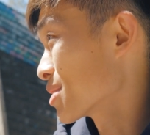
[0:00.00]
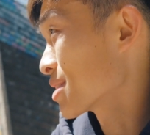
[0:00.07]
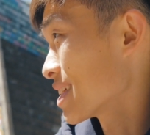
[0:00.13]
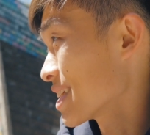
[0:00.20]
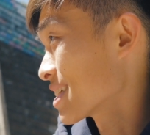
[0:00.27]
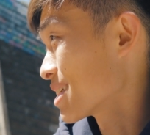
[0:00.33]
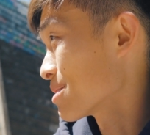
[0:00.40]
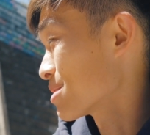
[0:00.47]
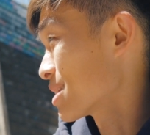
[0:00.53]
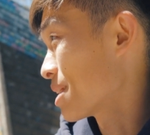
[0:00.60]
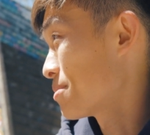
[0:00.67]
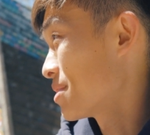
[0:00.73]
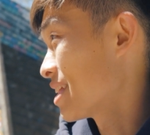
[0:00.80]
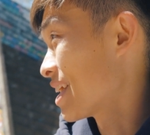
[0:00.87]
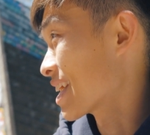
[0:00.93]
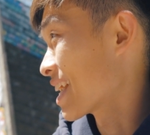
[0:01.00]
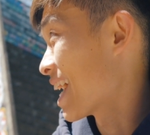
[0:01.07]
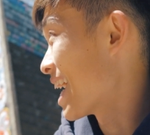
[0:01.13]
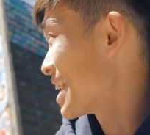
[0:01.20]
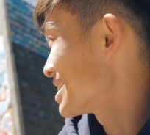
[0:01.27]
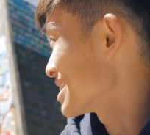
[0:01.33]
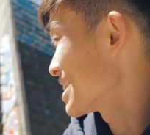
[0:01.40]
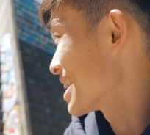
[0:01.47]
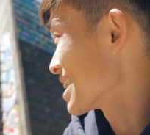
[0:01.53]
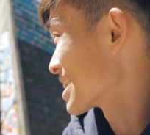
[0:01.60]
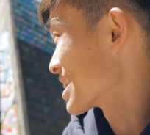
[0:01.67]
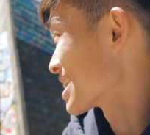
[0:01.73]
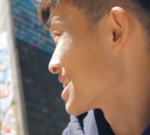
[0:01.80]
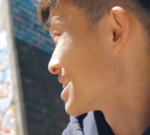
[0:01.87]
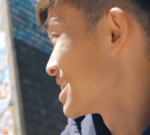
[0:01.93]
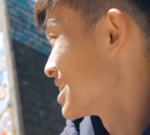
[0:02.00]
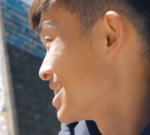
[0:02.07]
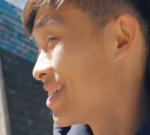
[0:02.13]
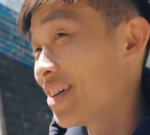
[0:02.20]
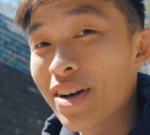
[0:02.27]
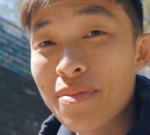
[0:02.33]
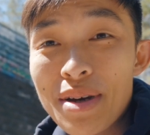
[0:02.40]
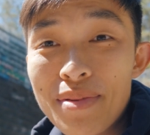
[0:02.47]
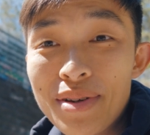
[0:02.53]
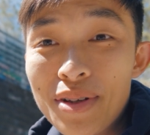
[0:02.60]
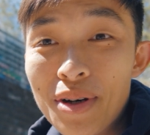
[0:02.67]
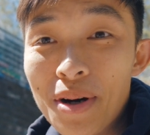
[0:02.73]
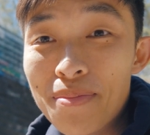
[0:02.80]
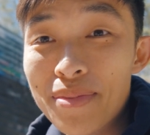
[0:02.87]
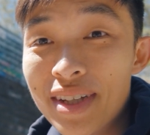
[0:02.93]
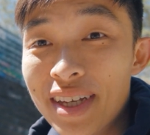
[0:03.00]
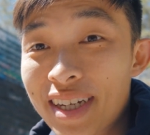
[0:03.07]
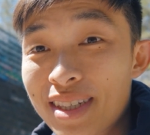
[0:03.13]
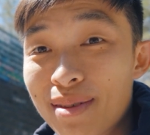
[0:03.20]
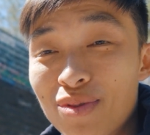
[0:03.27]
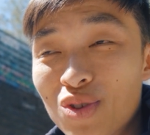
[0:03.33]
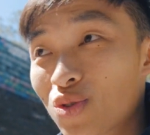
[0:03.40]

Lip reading: looks like some type of like Aztec. Alright, maybe not, but like some